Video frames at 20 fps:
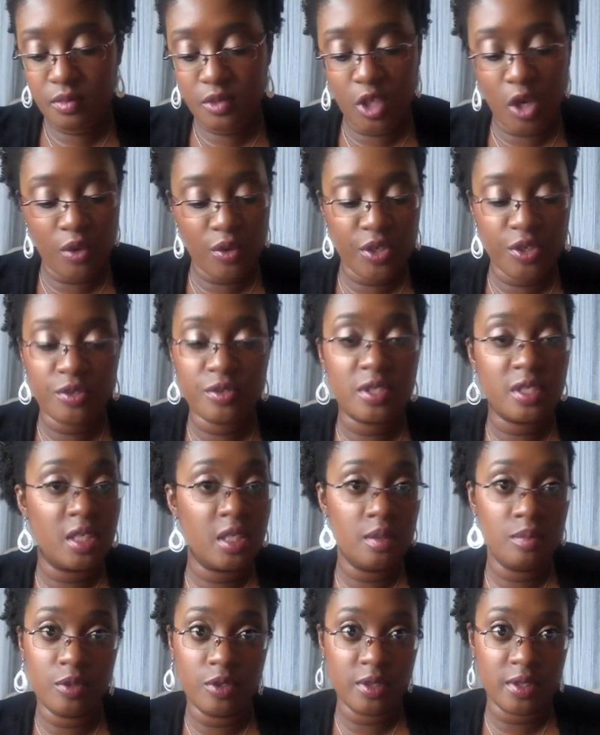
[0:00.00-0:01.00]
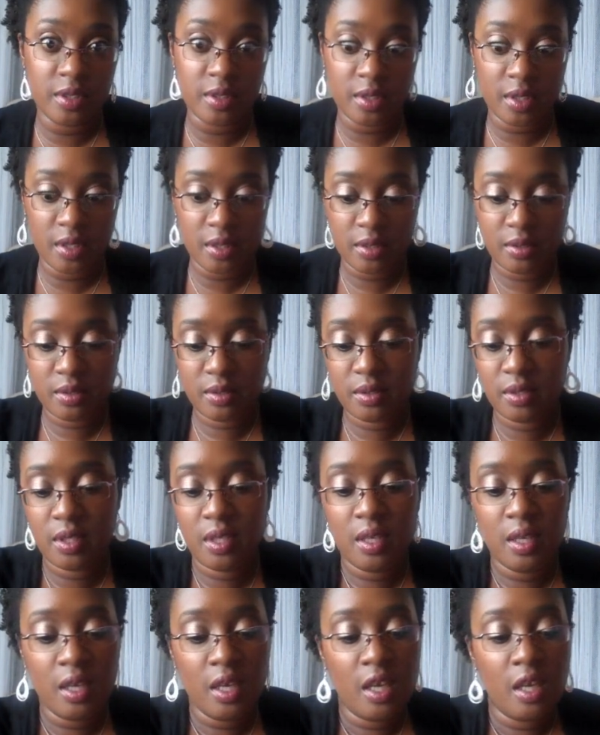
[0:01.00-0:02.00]
Don't use any more than that,
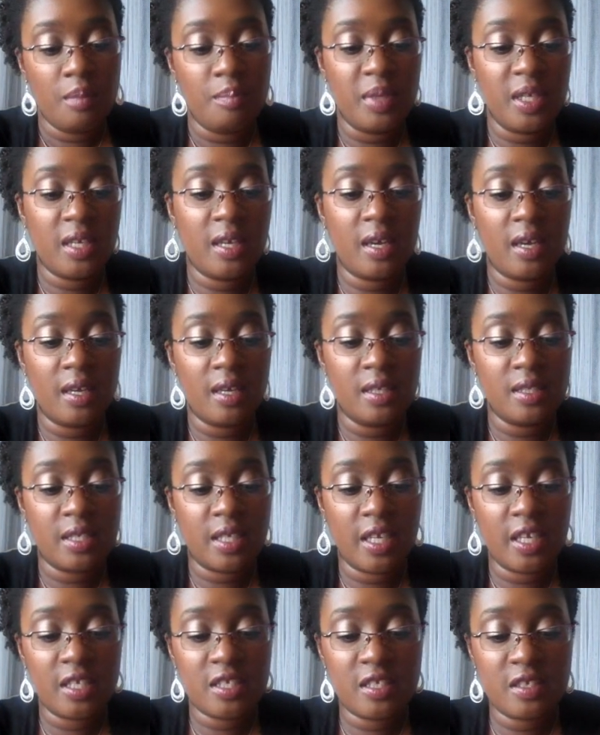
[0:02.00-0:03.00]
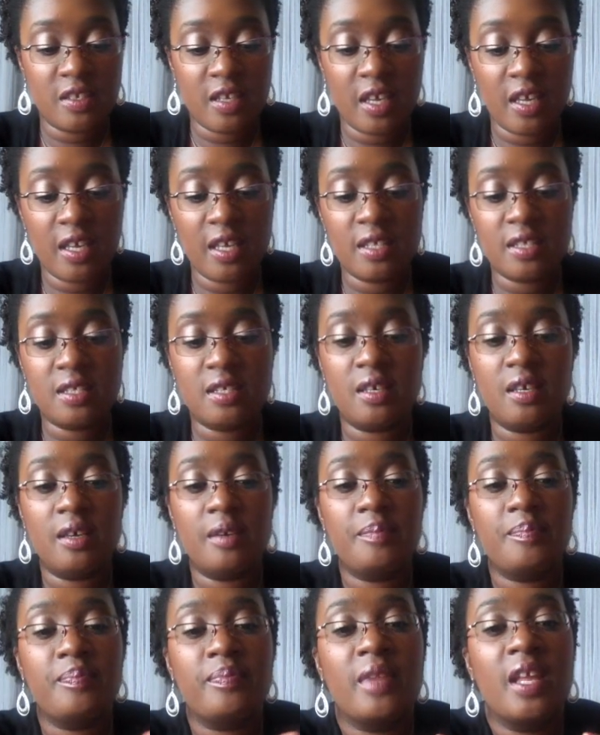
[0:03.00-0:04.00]
because it's
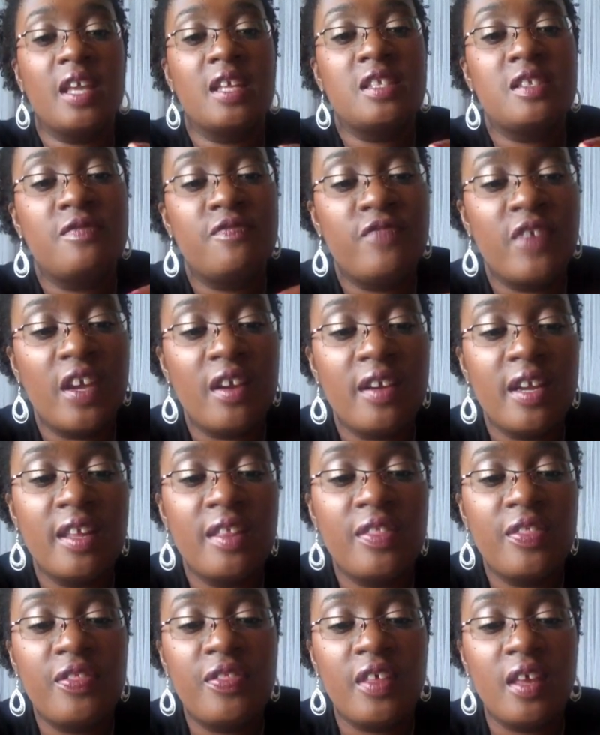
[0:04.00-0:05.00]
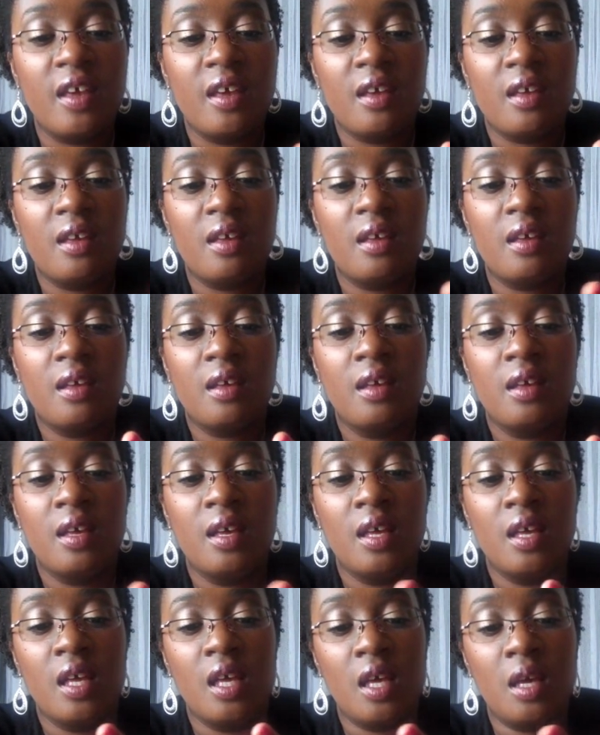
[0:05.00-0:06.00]
very thick
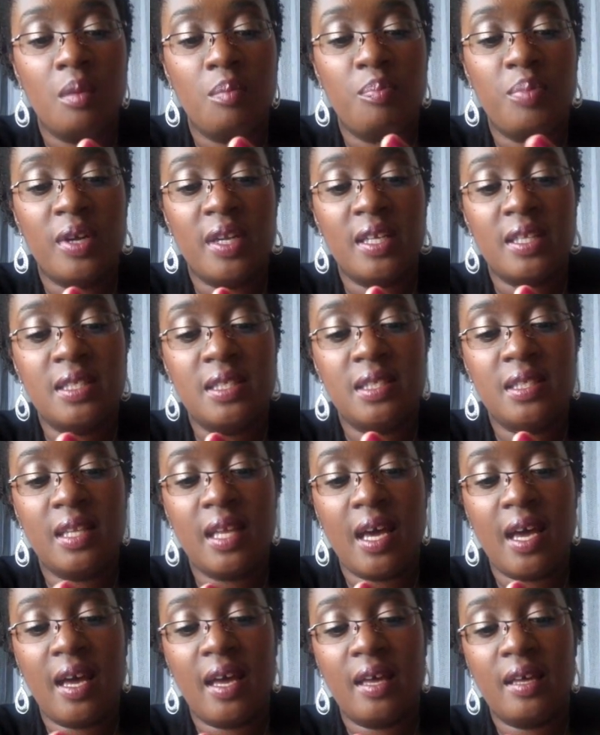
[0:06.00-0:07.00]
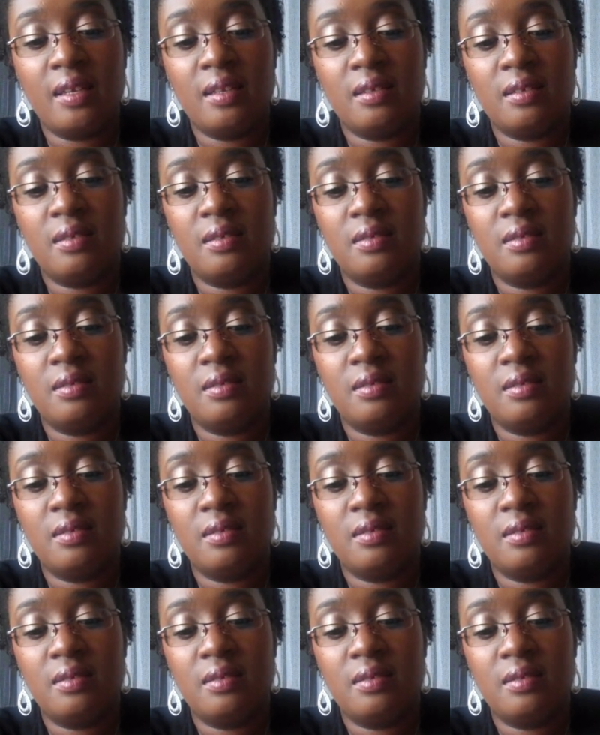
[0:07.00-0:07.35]
but it's not,